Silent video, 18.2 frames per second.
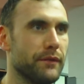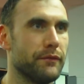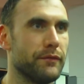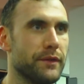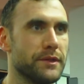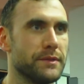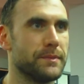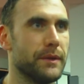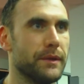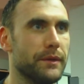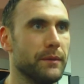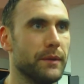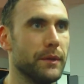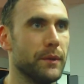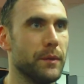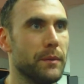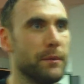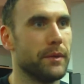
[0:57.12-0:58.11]
the first period the
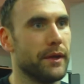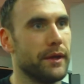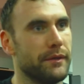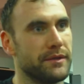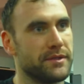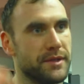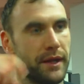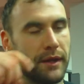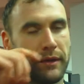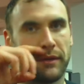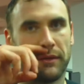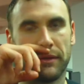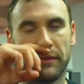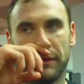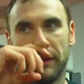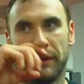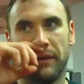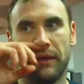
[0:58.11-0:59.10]
way we've been playing the second and
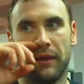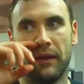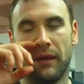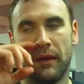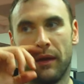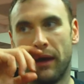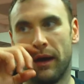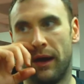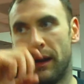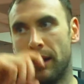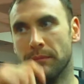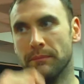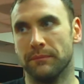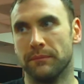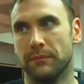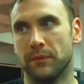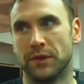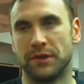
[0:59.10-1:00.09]
third, um,
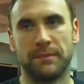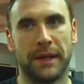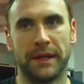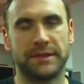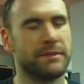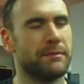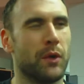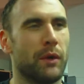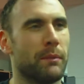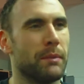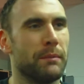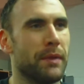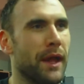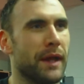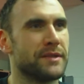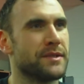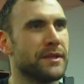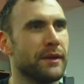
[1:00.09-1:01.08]
which makes it more
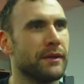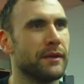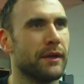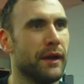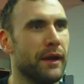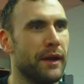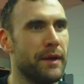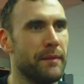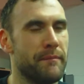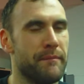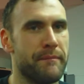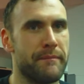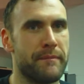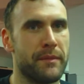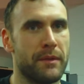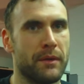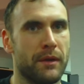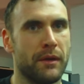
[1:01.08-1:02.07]
perplexing. Um,
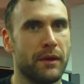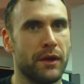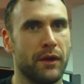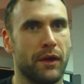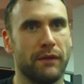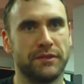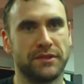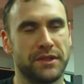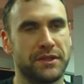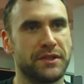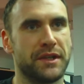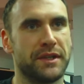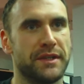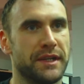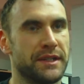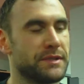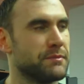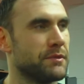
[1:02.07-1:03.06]
you know, obviously it's going
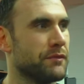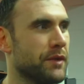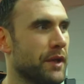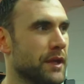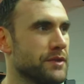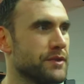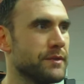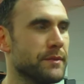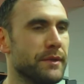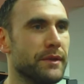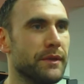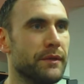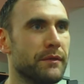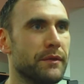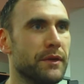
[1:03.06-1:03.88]
to take some reflection within the